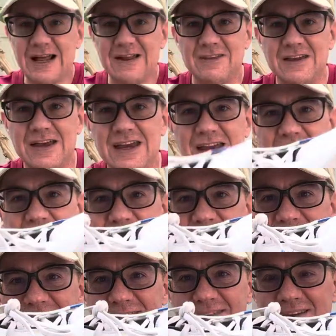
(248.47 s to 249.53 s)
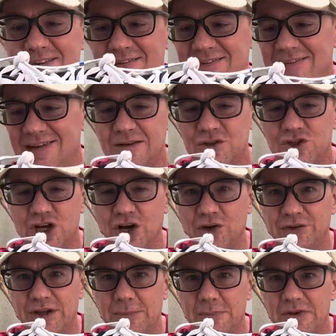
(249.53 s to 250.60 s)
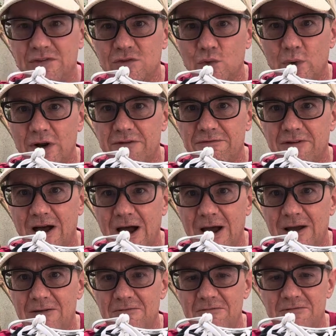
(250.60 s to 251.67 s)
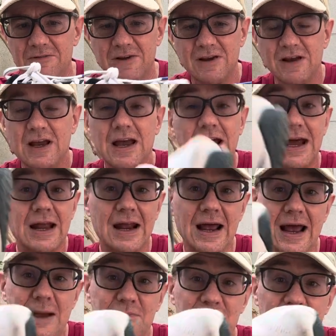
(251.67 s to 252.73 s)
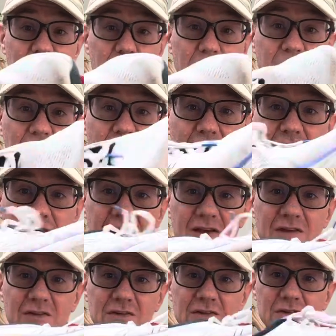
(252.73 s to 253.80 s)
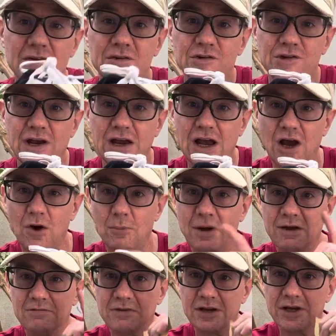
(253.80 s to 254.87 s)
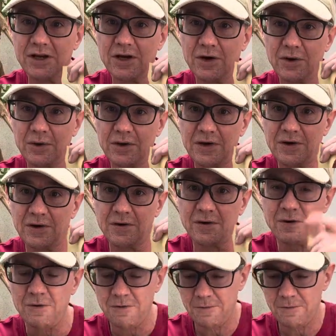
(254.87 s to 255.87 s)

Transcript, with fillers: the ASICS Gel Nimbus 25, and I absolutely love these. Check out my video here.